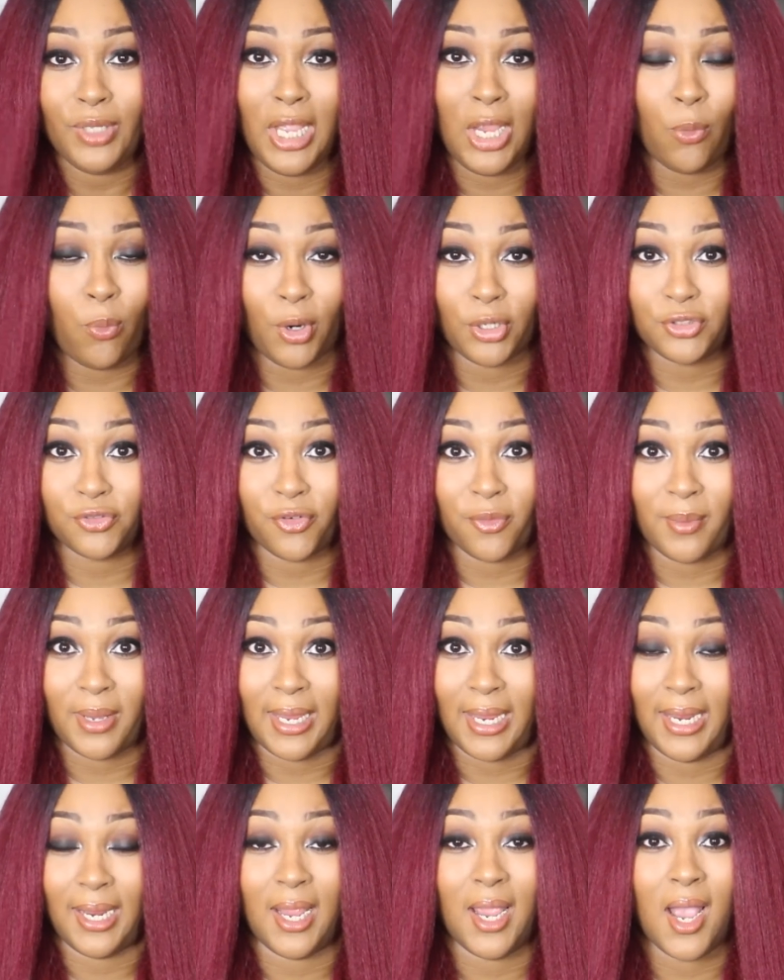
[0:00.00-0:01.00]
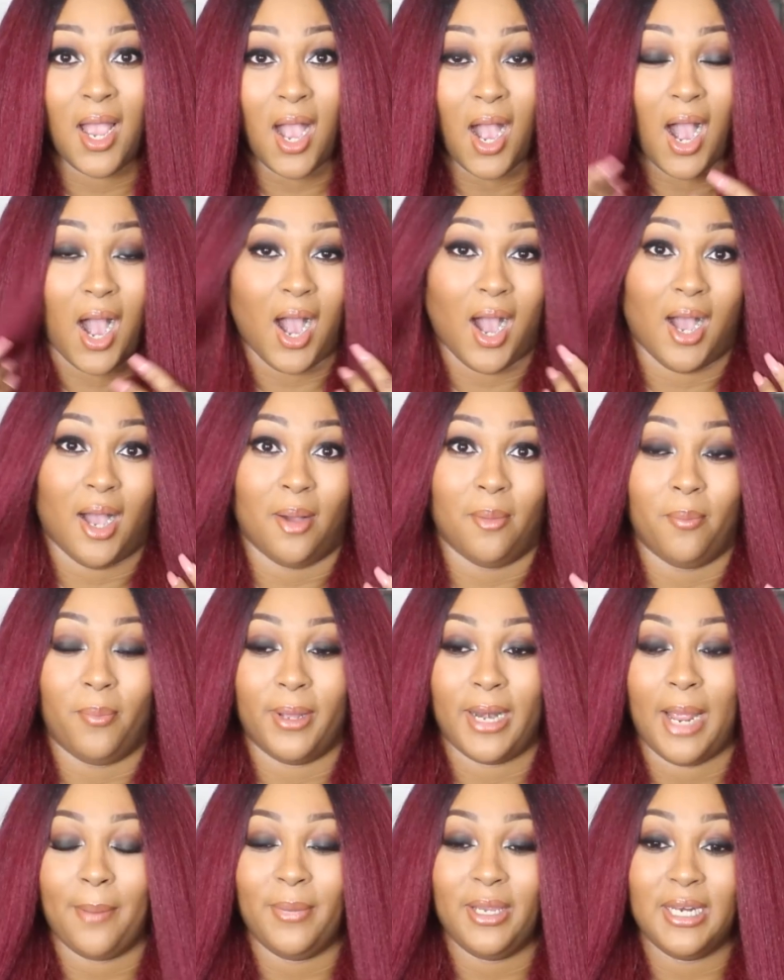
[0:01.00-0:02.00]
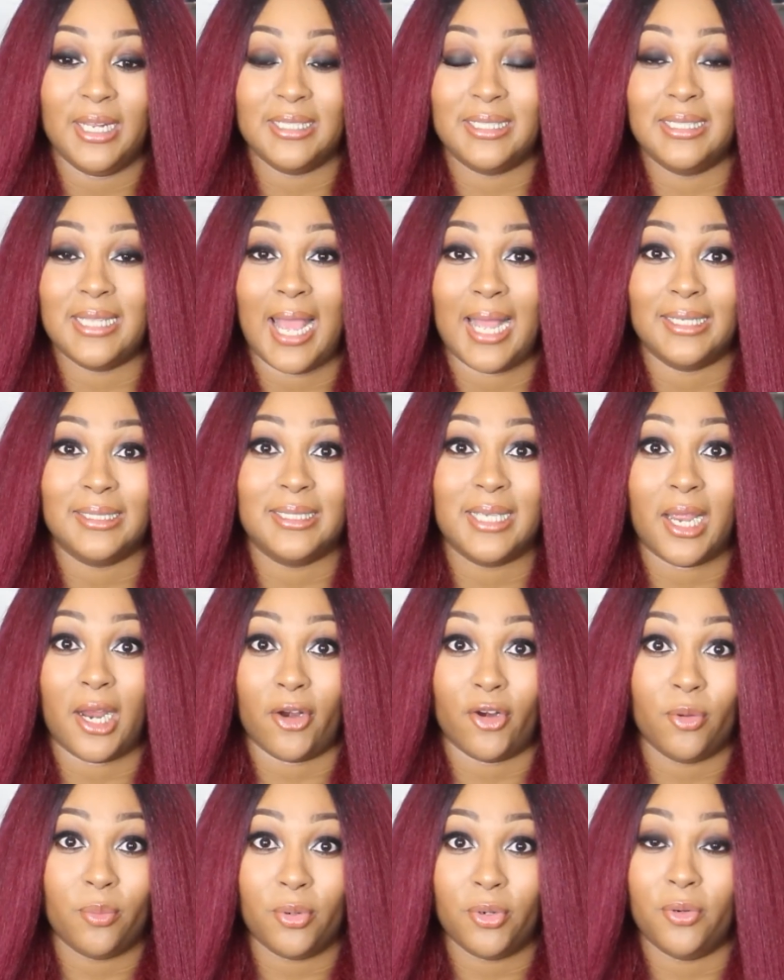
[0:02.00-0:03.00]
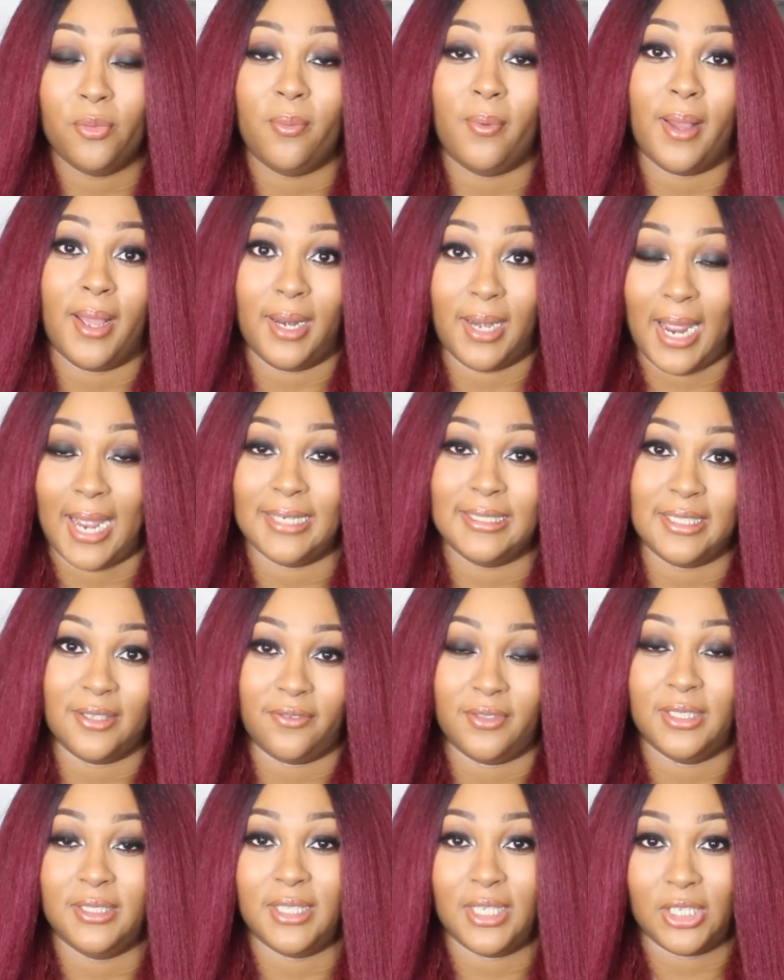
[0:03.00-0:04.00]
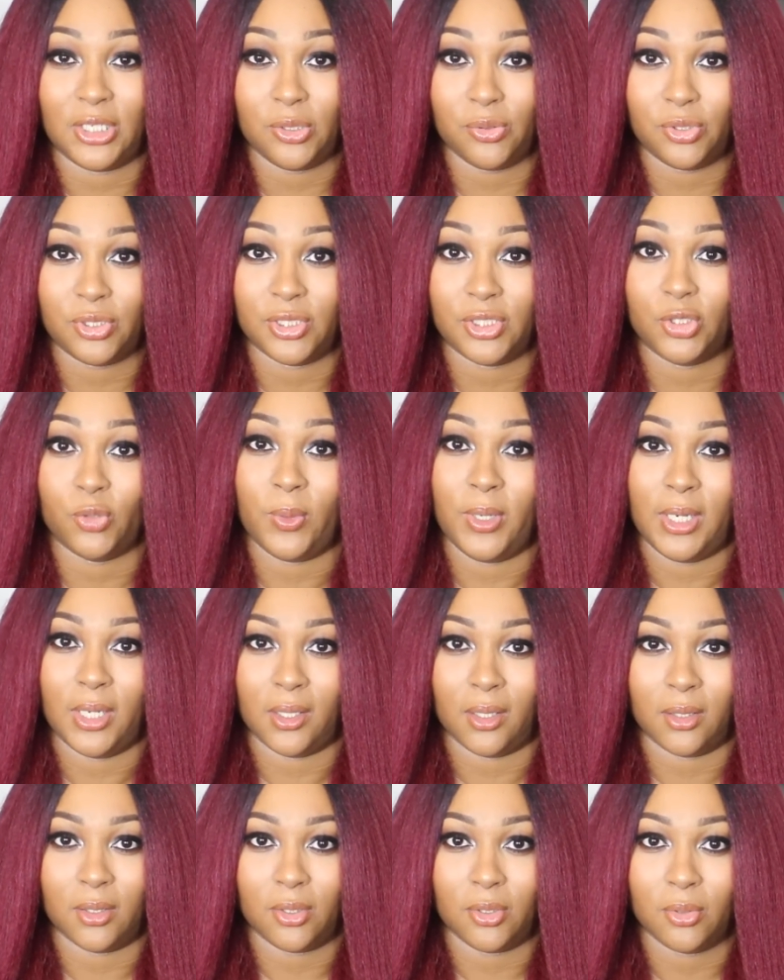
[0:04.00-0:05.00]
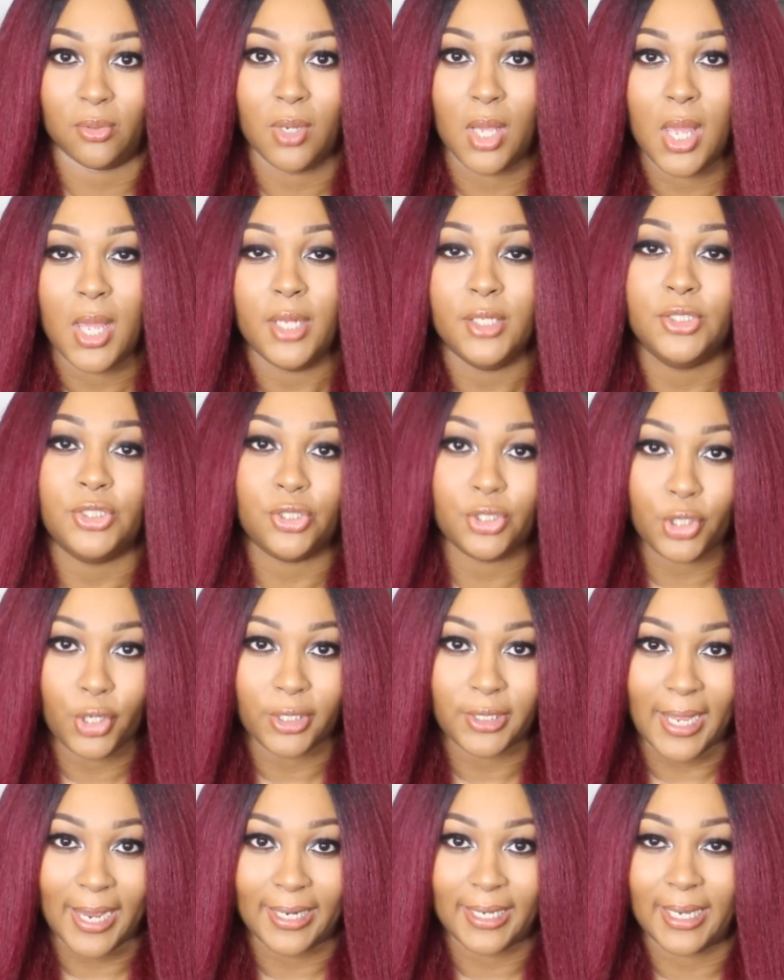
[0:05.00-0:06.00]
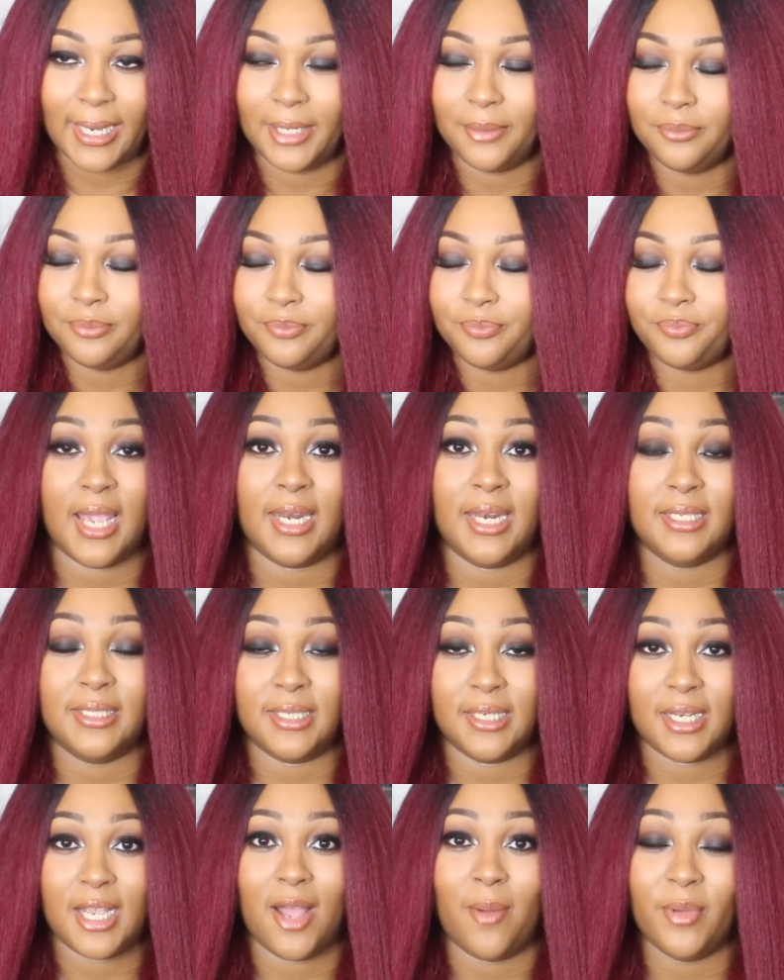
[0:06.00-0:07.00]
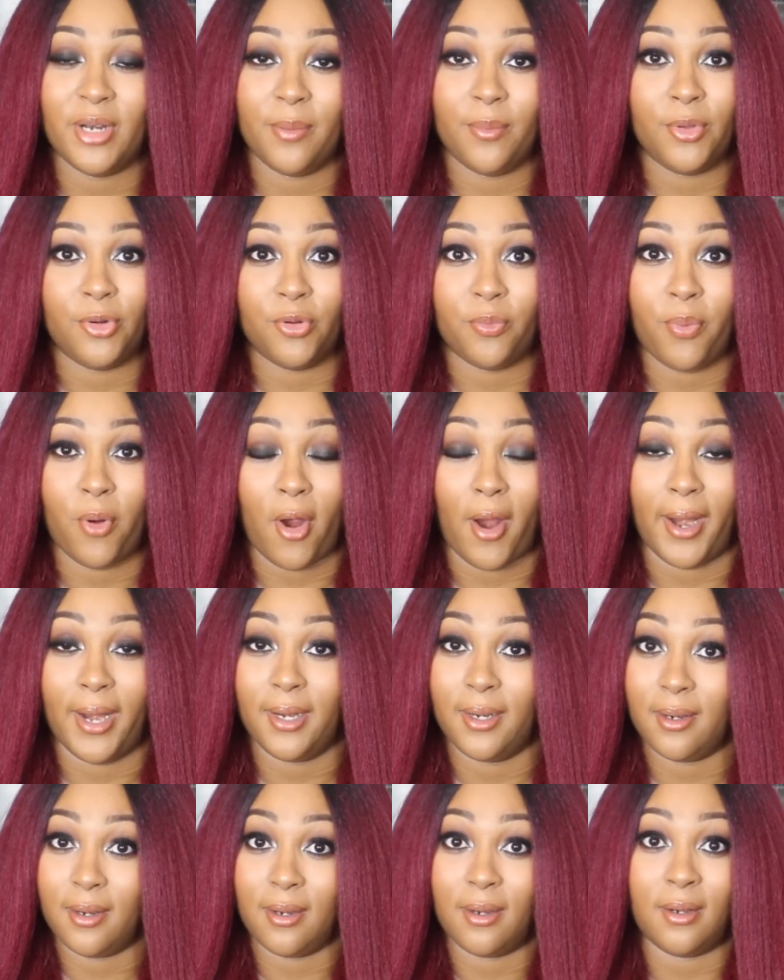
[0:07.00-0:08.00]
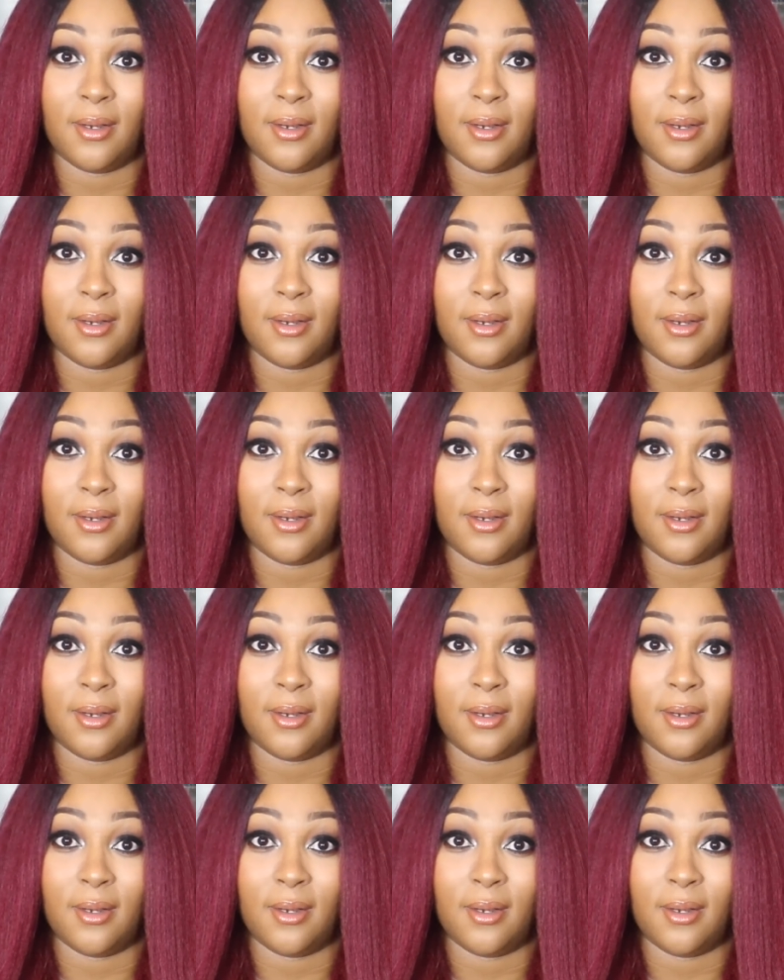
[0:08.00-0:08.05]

It works for me. Uh, but I mean it's not terrible but I definitely think you should tweak it a little to your liking and it did come in a middle part